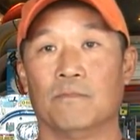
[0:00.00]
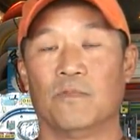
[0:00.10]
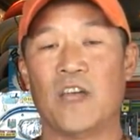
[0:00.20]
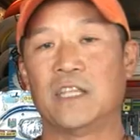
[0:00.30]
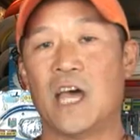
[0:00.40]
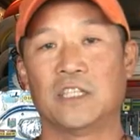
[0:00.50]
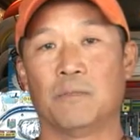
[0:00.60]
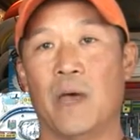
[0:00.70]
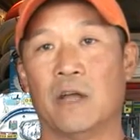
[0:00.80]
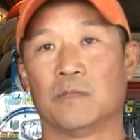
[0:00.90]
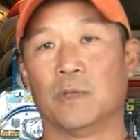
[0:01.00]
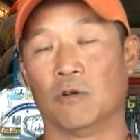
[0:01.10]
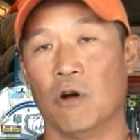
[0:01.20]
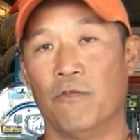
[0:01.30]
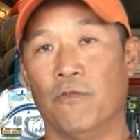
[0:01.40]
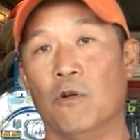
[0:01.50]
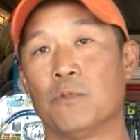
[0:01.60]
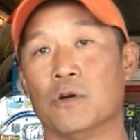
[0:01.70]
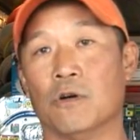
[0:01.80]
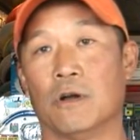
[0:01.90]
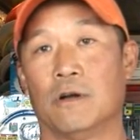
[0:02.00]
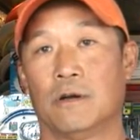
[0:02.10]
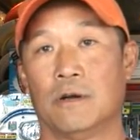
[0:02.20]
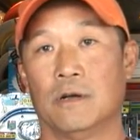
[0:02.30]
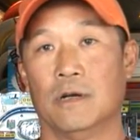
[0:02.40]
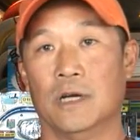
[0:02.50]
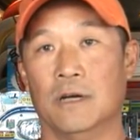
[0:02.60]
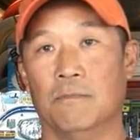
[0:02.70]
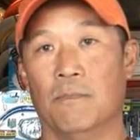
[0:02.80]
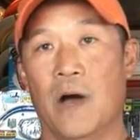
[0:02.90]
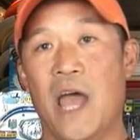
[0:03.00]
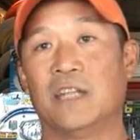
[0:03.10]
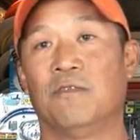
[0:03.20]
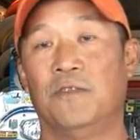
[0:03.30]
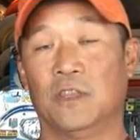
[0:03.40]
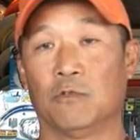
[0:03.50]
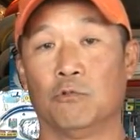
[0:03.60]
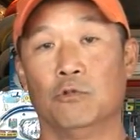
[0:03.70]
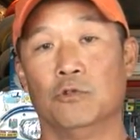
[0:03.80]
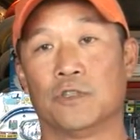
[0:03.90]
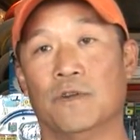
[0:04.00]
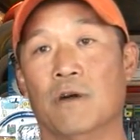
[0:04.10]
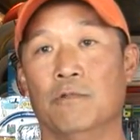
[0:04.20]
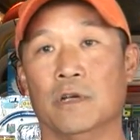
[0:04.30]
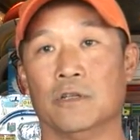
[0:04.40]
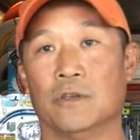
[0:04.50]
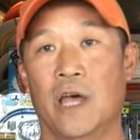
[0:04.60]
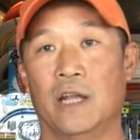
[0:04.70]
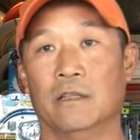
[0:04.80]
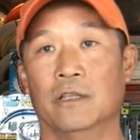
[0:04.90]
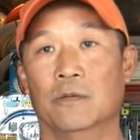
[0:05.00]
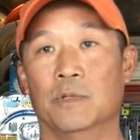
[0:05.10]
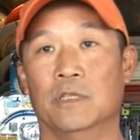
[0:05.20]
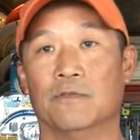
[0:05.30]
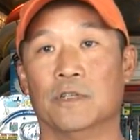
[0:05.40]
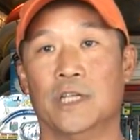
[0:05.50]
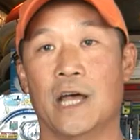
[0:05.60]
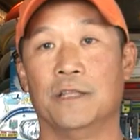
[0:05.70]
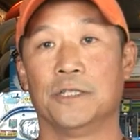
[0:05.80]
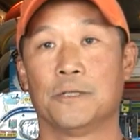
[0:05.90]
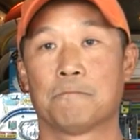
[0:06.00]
Fantastic paddles, but they're all foam core. I had to fit the rules of outrigger, so I had a little bit different challenge.